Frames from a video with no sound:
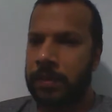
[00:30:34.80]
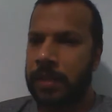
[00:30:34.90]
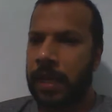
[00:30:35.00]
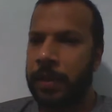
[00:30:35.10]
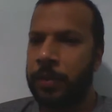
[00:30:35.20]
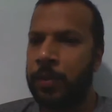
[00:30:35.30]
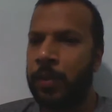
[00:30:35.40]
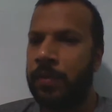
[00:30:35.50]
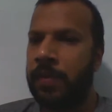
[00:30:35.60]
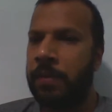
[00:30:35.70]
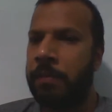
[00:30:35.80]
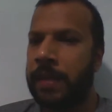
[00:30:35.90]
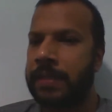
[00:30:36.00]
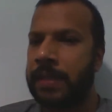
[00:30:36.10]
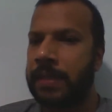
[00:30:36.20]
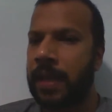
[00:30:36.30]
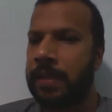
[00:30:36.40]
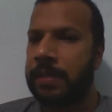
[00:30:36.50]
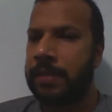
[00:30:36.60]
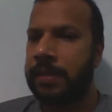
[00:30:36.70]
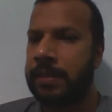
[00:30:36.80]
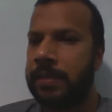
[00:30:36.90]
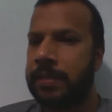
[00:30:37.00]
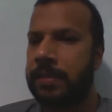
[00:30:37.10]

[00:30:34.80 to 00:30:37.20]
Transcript: Can you go over pest analysis?